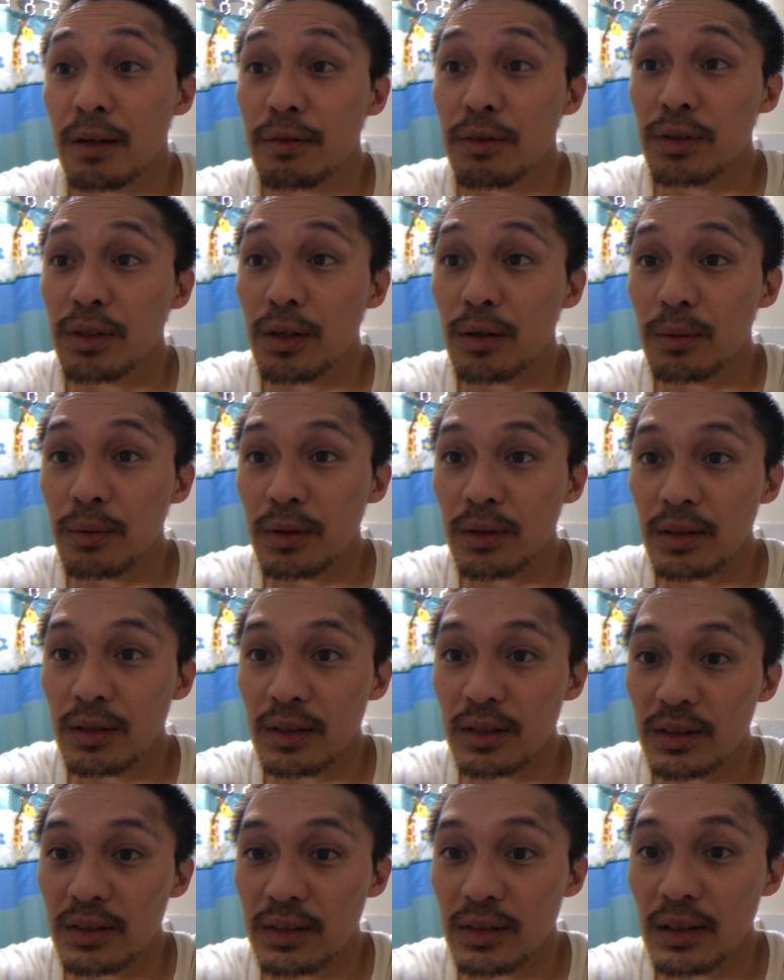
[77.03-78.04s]
ever dealt with
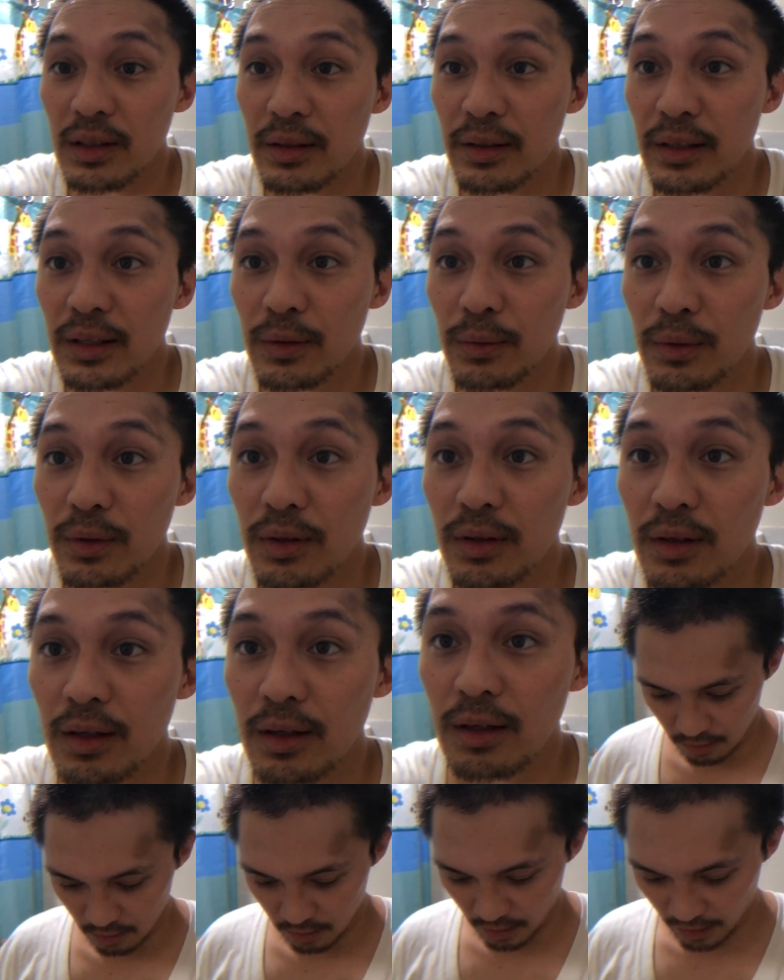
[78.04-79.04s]
is dealing with
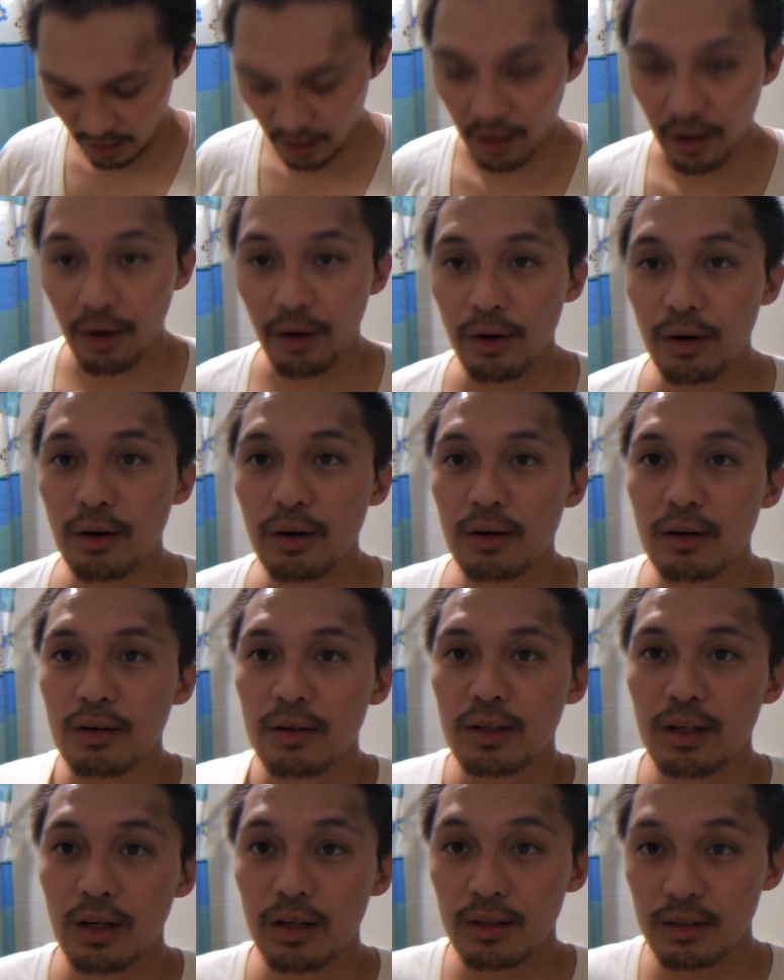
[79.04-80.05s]

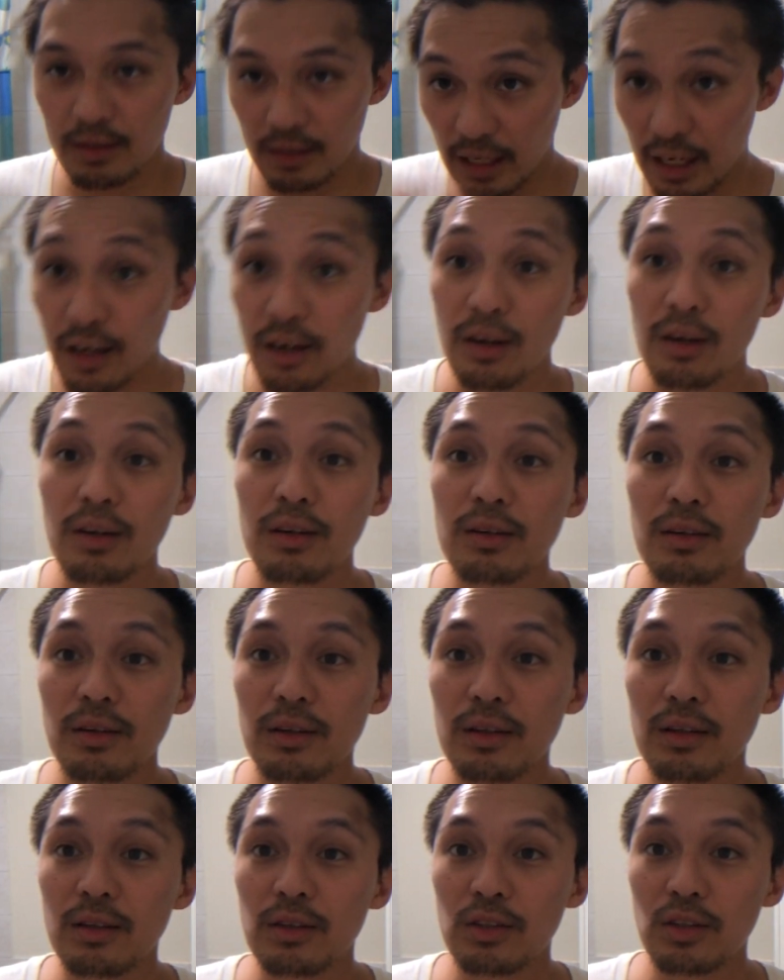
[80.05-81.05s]
cut hair,
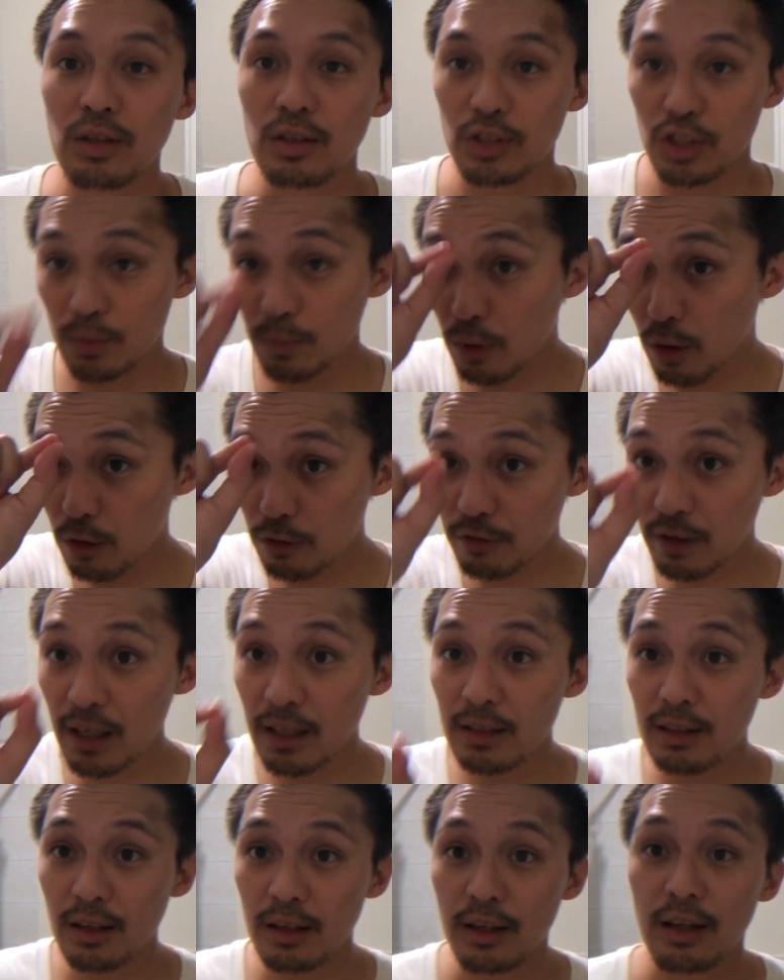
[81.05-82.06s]
a small
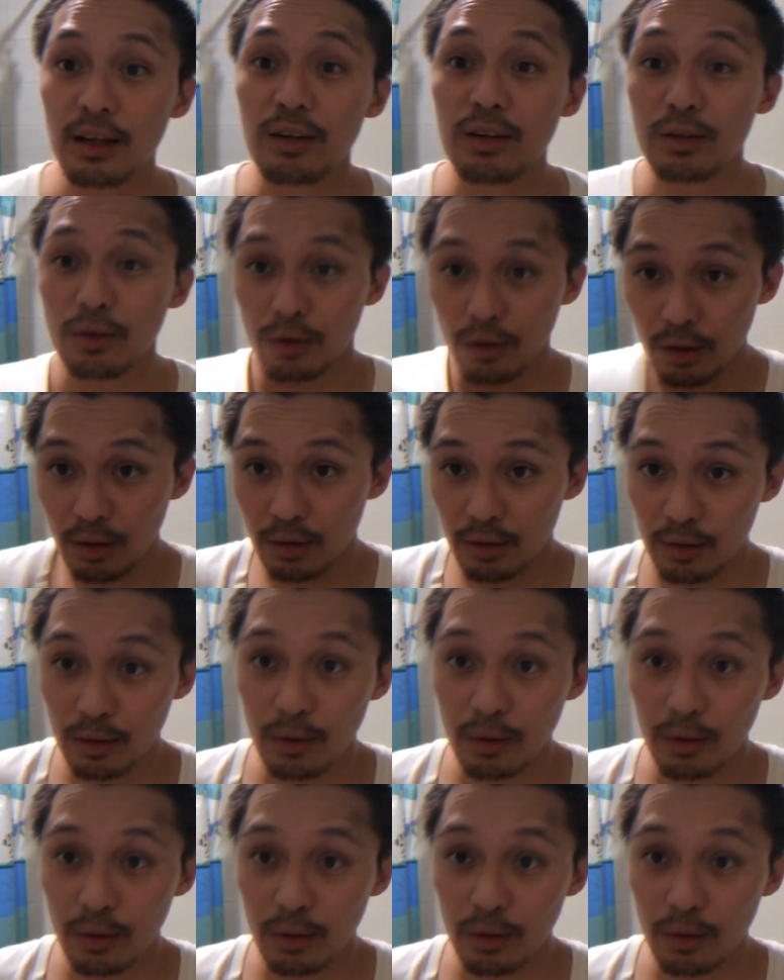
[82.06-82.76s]
fine cut hair on